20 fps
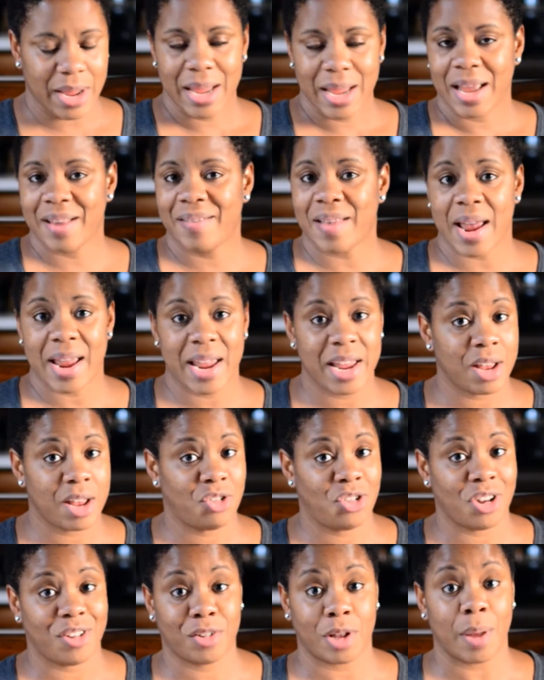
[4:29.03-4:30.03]
is that he is
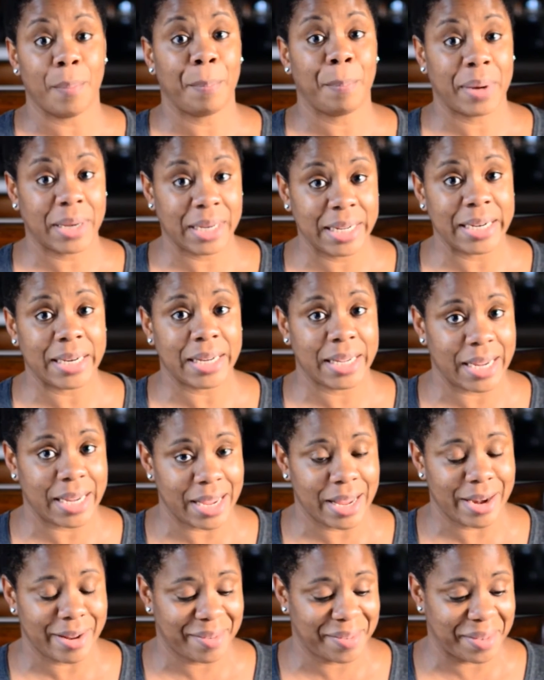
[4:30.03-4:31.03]
just completely
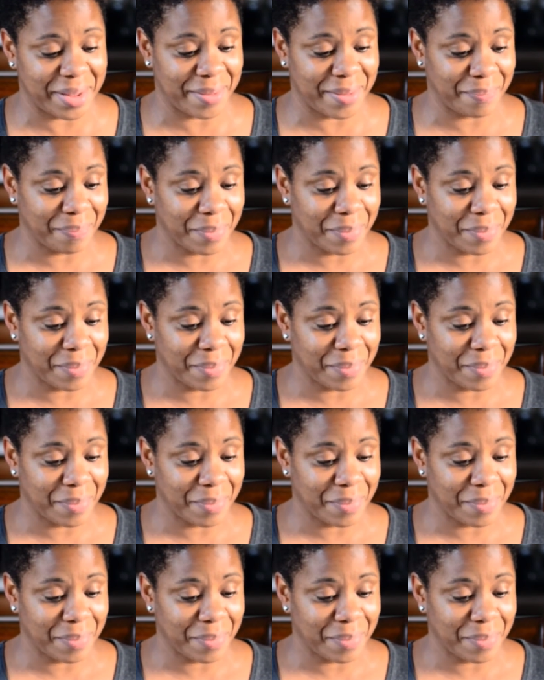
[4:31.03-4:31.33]
innocent.